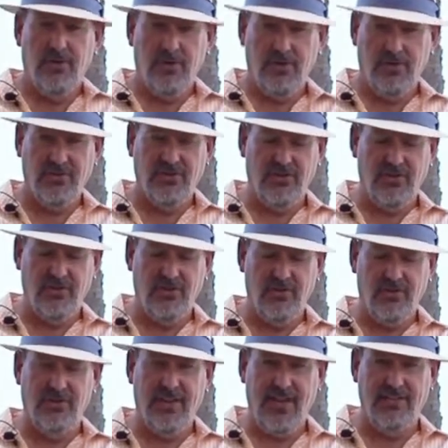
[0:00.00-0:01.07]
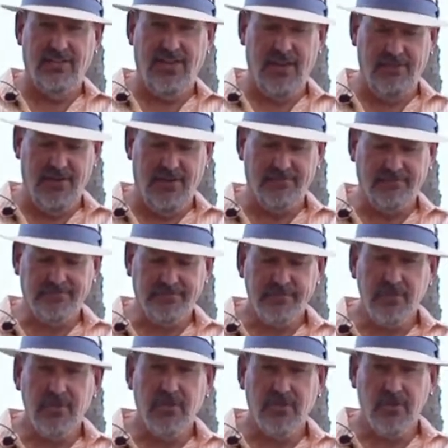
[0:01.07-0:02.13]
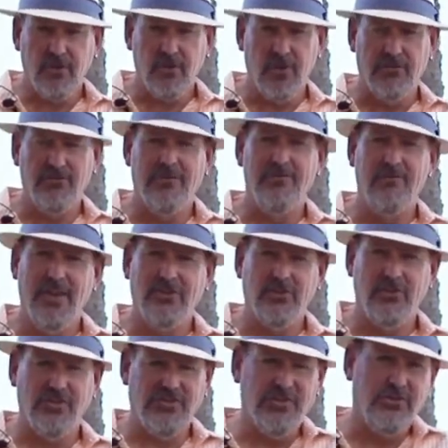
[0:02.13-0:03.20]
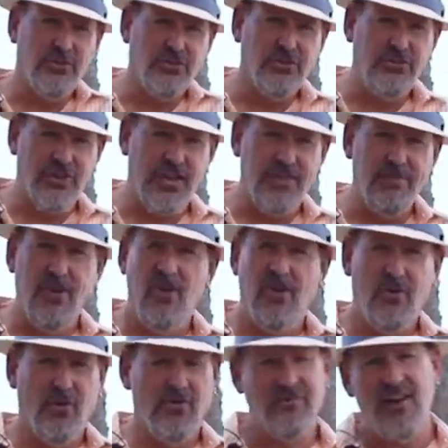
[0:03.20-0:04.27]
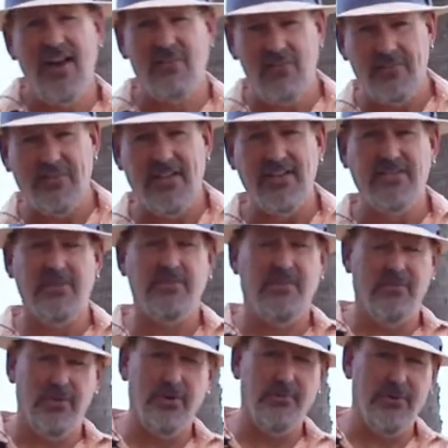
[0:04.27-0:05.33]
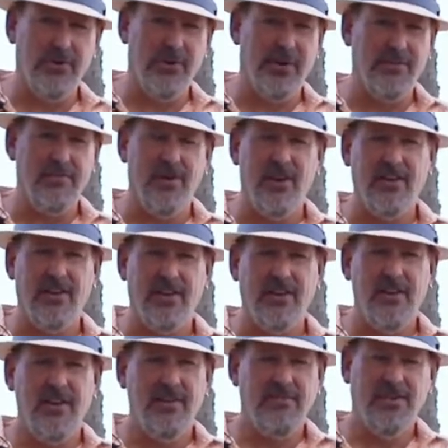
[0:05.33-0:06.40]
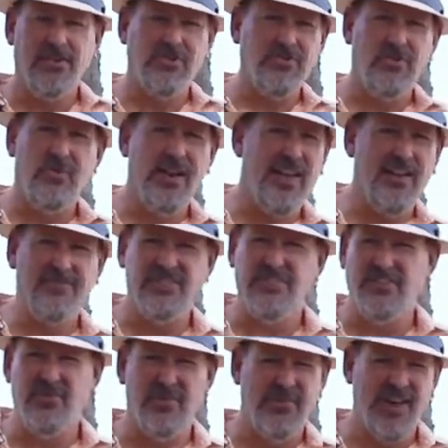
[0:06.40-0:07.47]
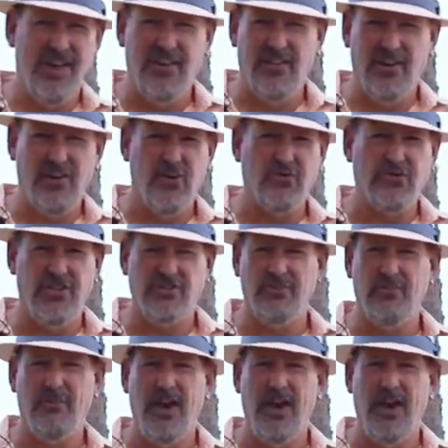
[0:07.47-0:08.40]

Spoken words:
your exterior, your landscaping, your roof, make sure it's in good shape, or if not, replace it before you put it on the market, because you don't want to have to deal with that in the negotiation